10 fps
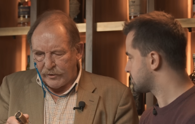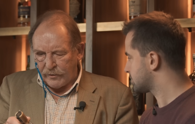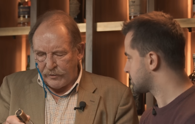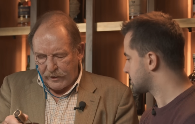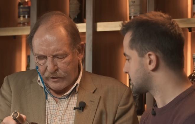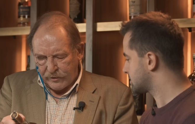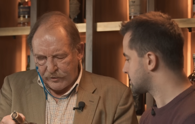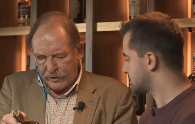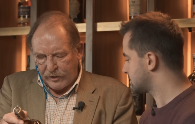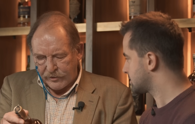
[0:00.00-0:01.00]
Speaker 1: odd that
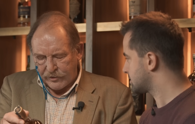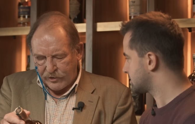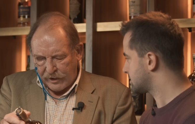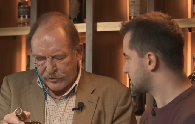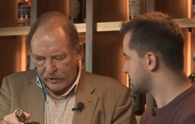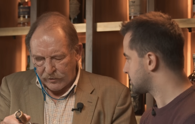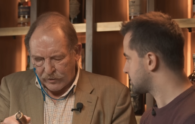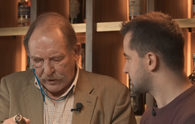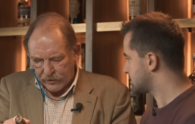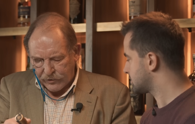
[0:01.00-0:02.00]
it, it doesn't say
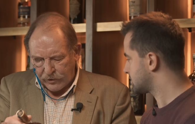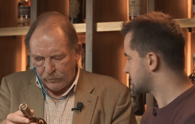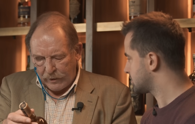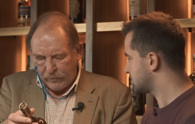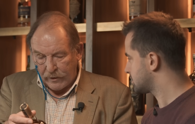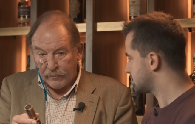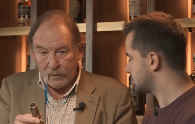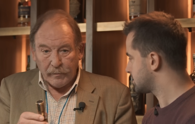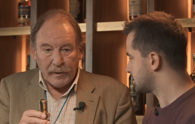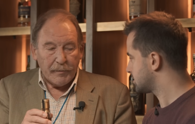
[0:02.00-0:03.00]
single cask, so it may be a,
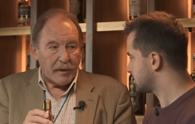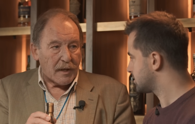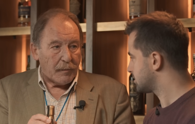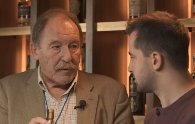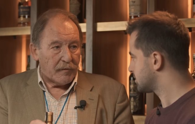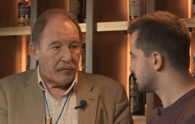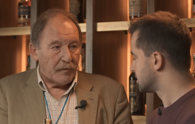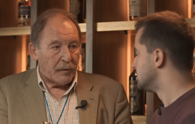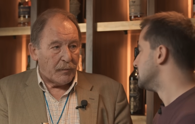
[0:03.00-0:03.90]
it may be a couple of um,